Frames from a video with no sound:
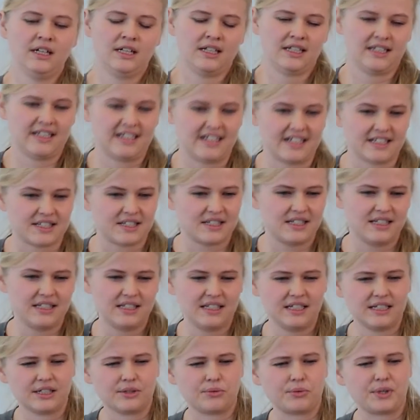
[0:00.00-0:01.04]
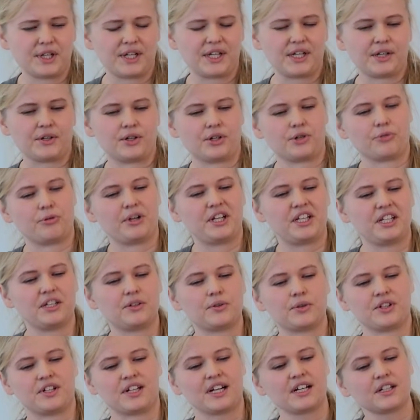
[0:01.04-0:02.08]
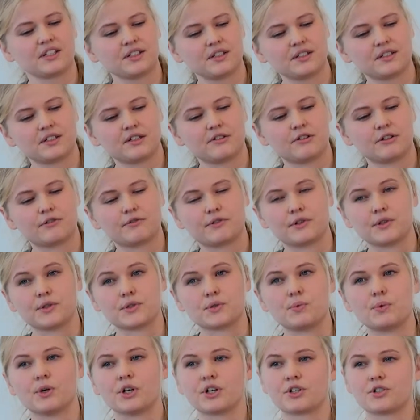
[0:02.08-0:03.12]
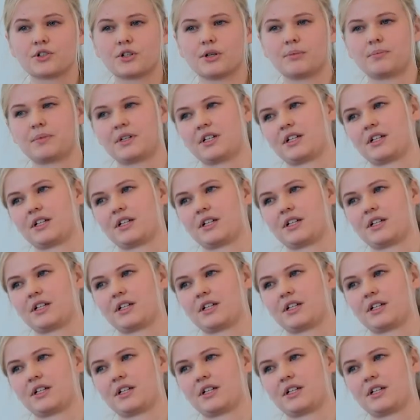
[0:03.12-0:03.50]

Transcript: Last year, we already conducted our first workshop,